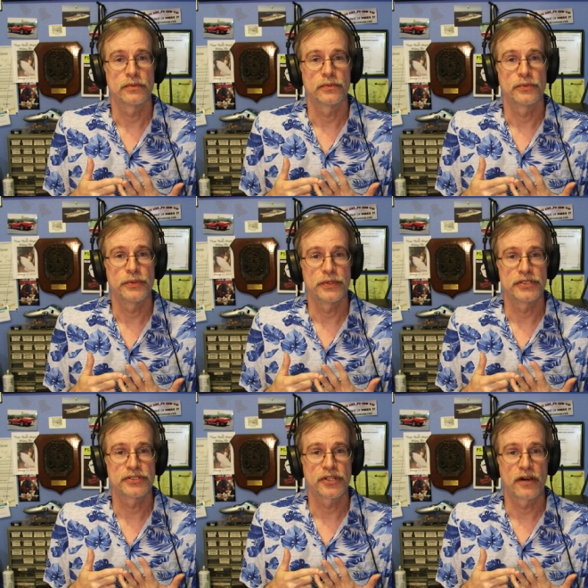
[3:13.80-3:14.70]
rewritten
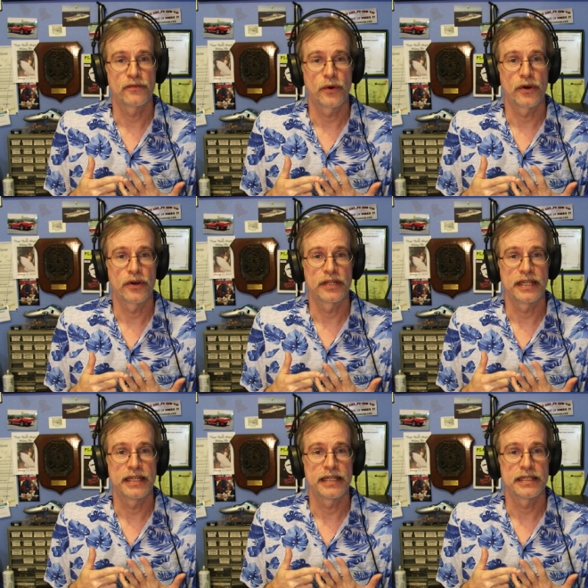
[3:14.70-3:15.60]
software,
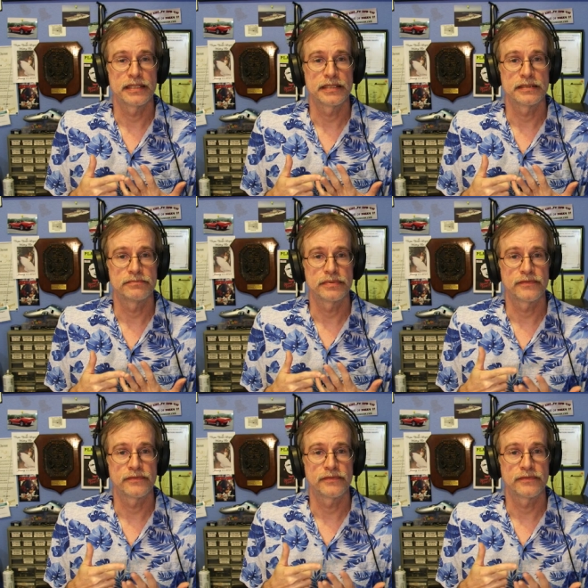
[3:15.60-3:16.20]
eh, uh,